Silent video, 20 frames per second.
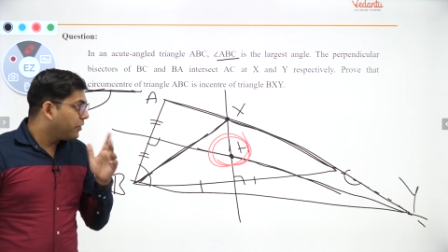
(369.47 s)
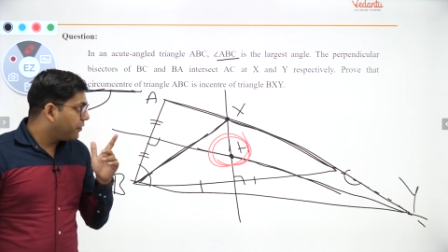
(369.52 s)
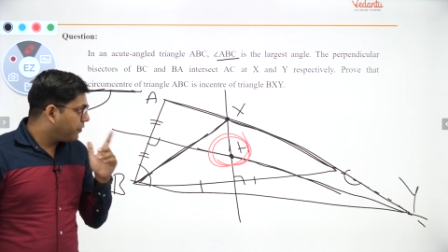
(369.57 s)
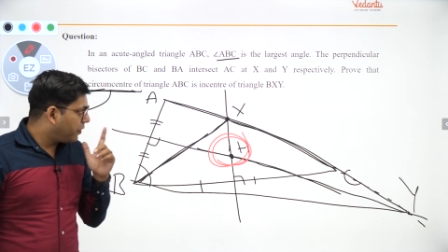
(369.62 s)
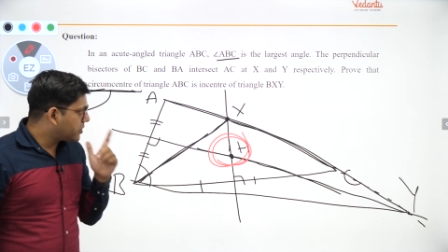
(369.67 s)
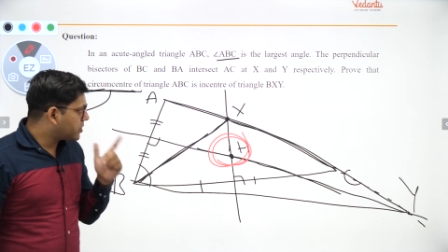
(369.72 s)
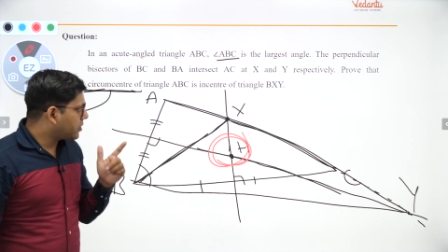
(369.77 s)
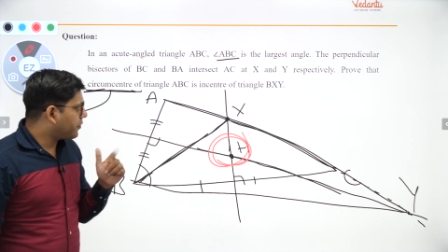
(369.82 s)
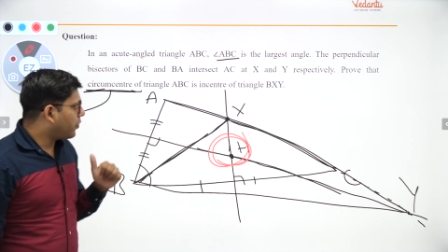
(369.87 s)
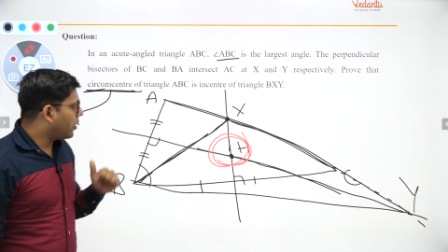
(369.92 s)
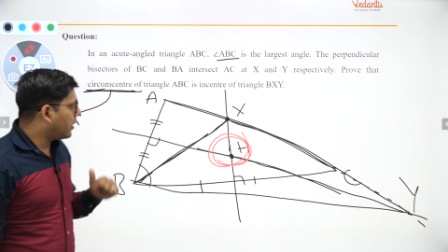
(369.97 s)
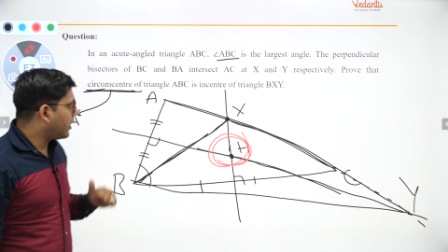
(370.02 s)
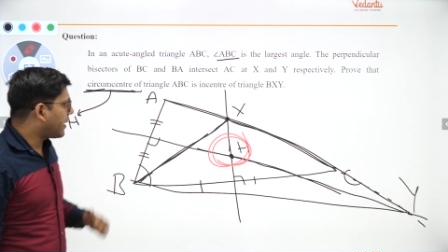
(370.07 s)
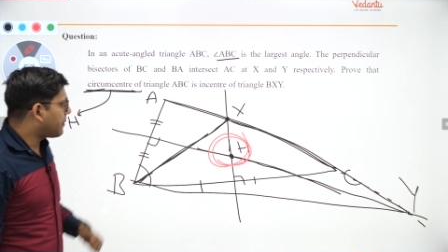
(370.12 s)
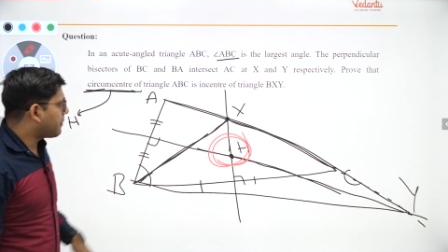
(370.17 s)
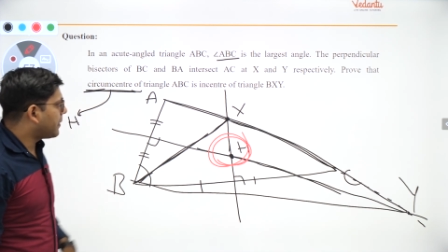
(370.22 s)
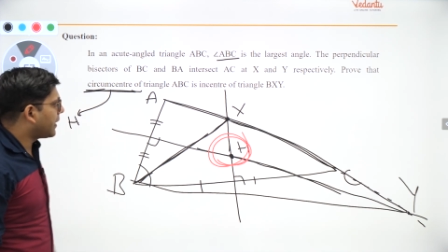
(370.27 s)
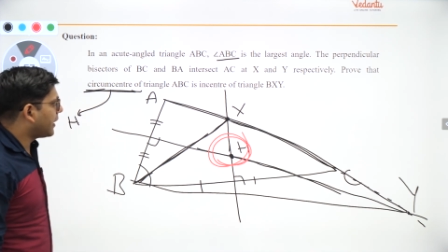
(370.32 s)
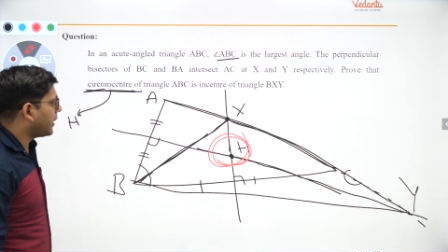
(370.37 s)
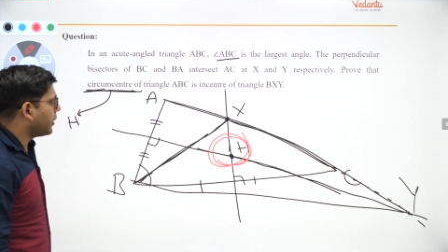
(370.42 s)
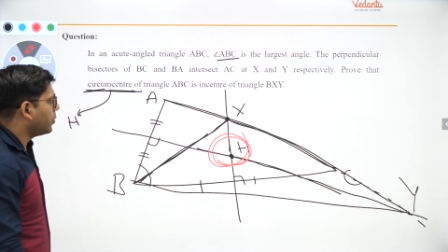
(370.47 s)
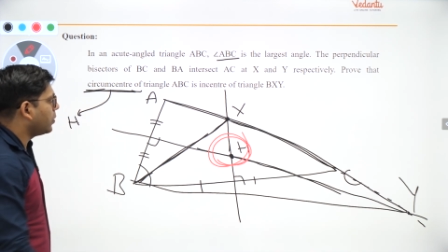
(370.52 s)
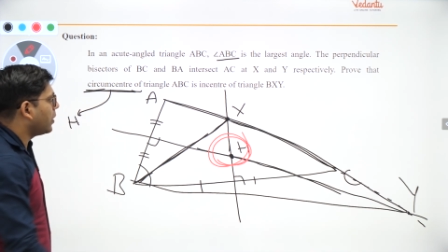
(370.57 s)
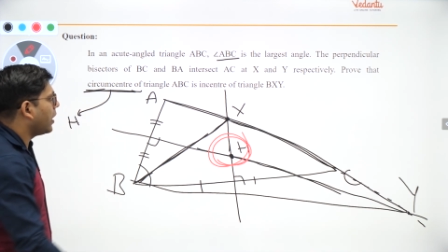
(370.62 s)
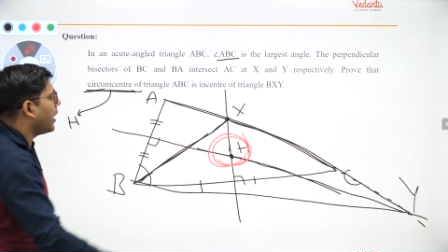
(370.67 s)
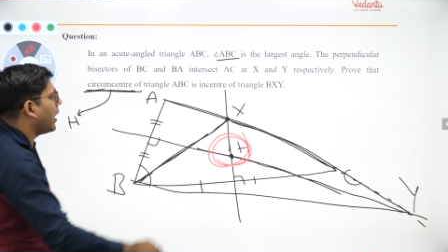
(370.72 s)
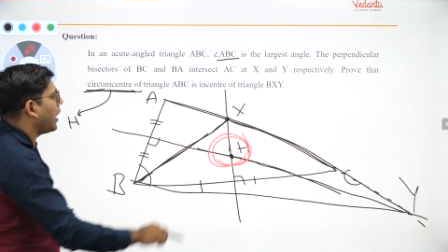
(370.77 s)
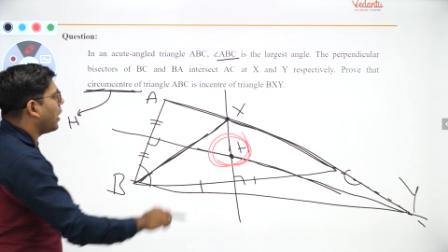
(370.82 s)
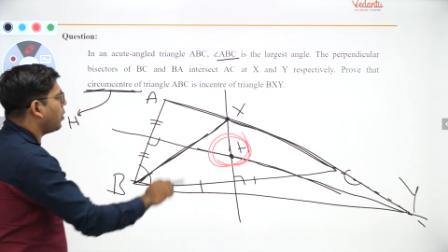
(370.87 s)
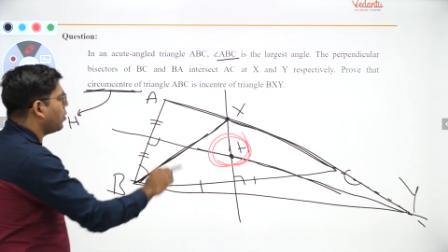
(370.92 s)
First of all, let me tell you
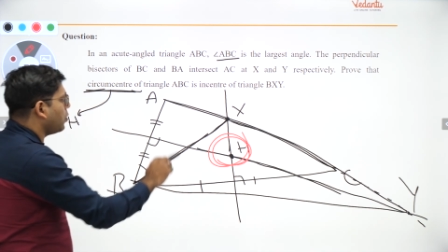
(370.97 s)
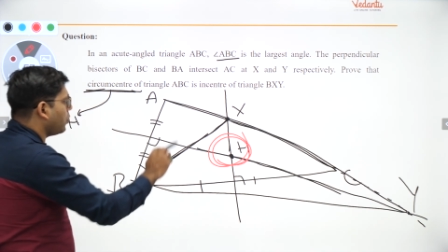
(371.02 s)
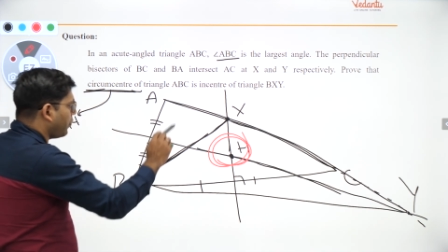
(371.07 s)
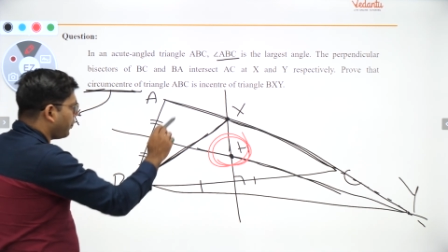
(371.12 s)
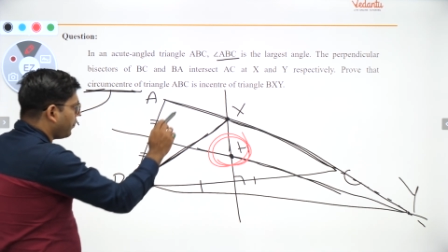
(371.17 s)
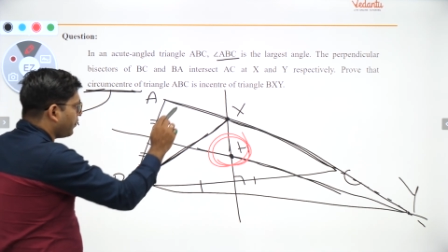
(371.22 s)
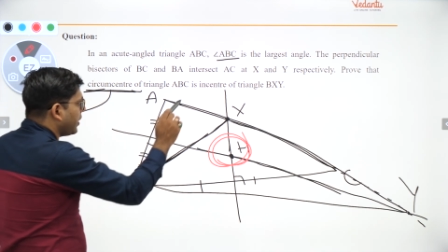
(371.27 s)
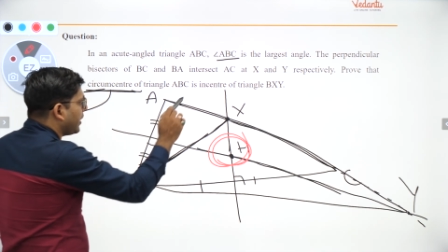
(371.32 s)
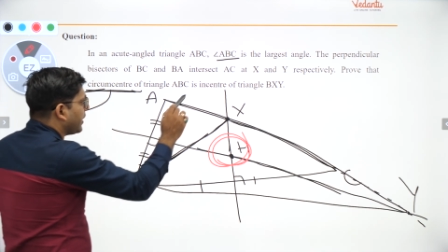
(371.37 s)
how